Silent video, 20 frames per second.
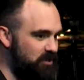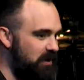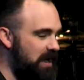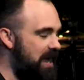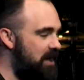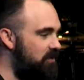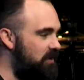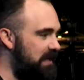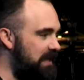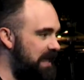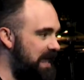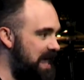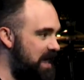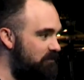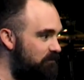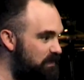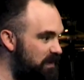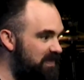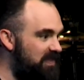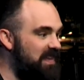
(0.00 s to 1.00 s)
how he
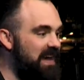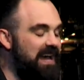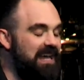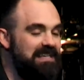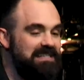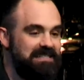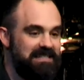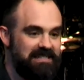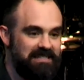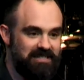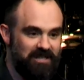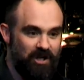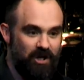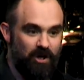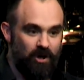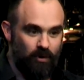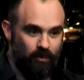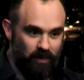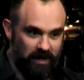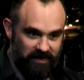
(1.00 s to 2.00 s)
empathizes
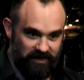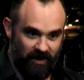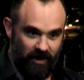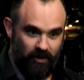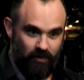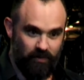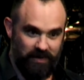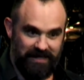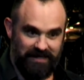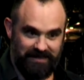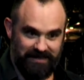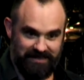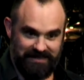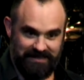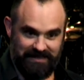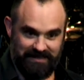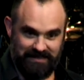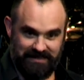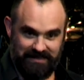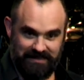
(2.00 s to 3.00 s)
with our
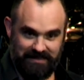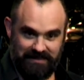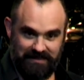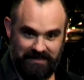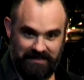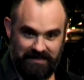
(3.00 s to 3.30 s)
weaknesses.